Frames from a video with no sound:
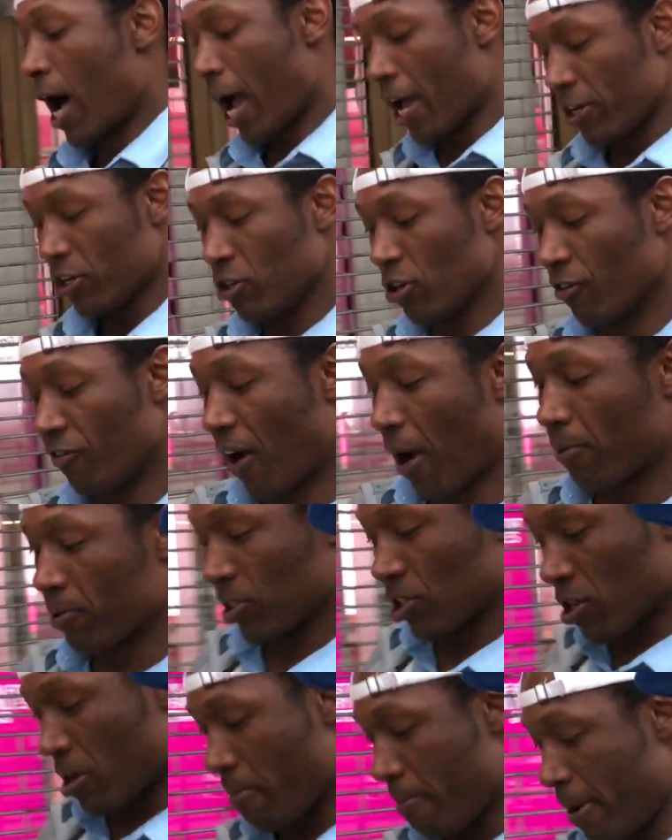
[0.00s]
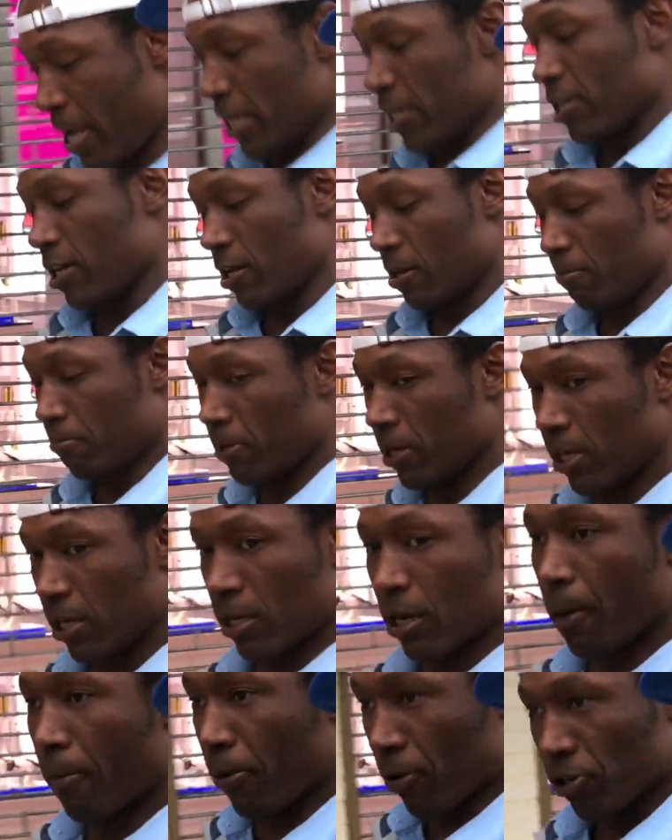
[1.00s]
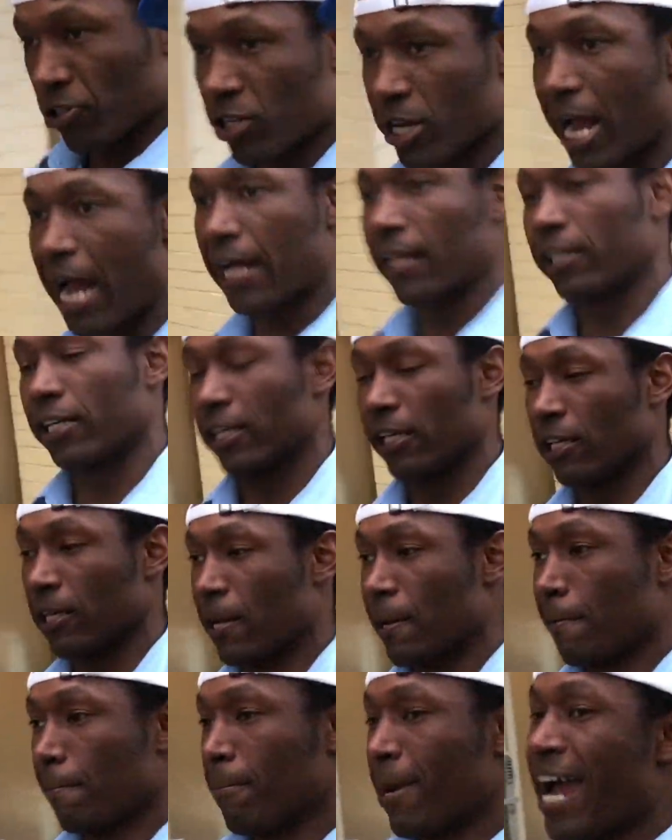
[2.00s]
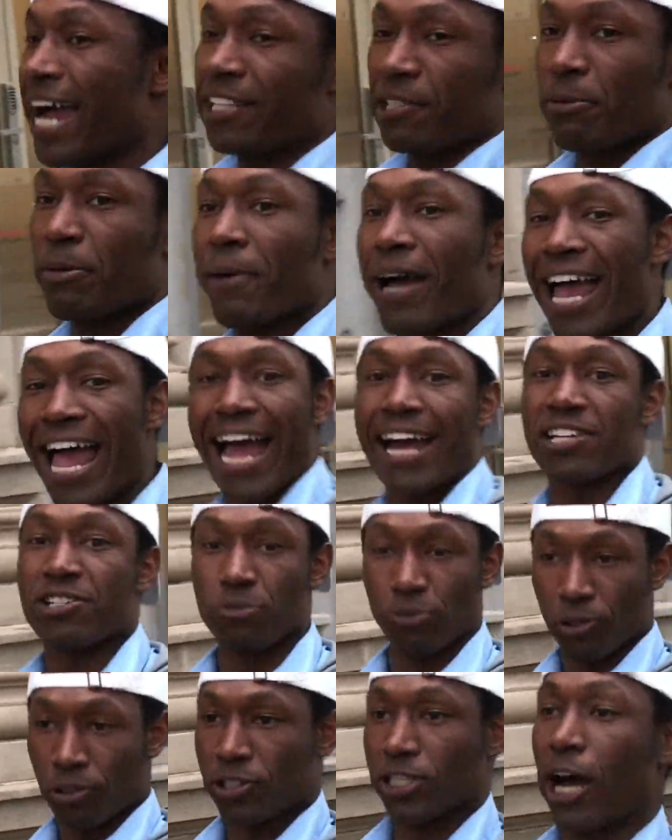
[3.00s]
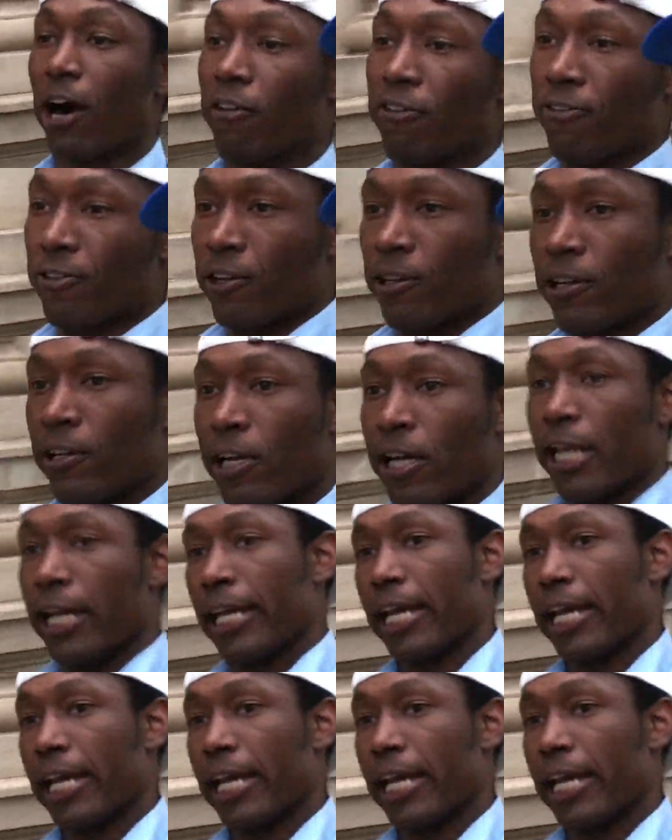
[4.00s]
I knew if I was going to make it being a personality, I had to be my actual self.